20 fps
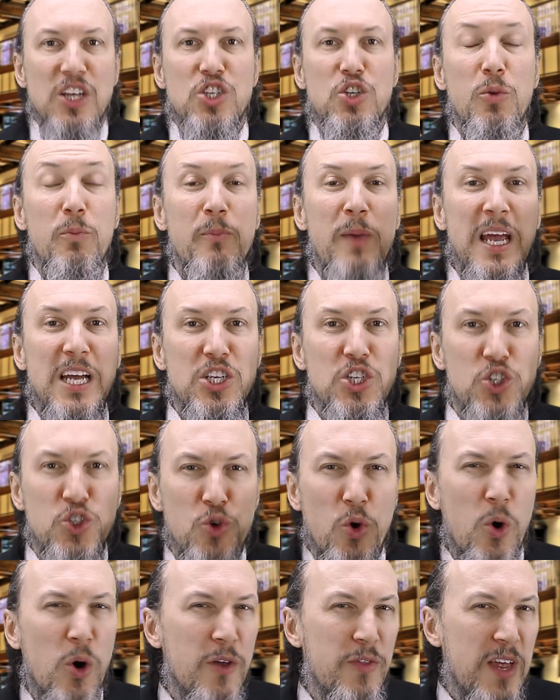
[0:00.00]
to make
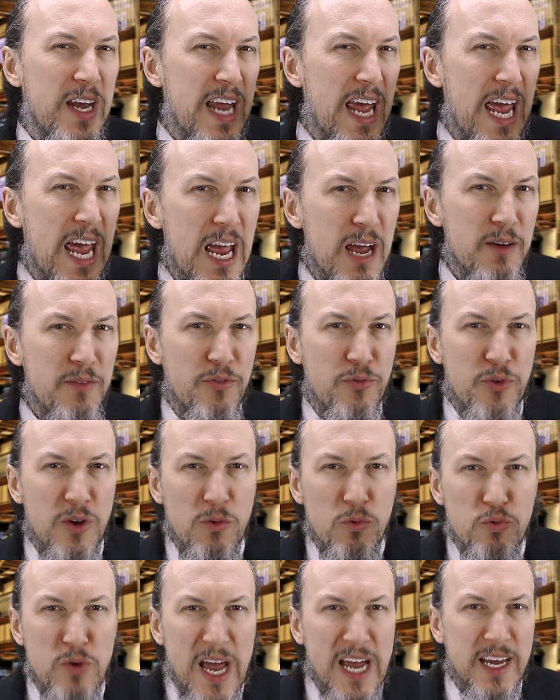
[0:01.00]
sure that
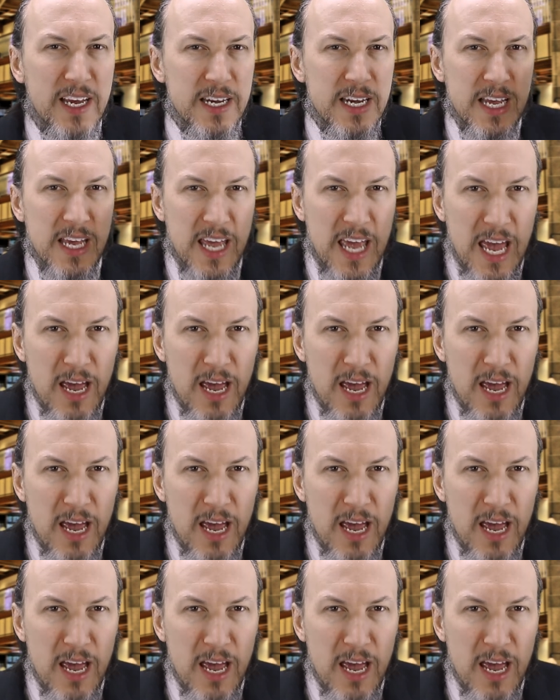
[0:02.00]
every reckoning,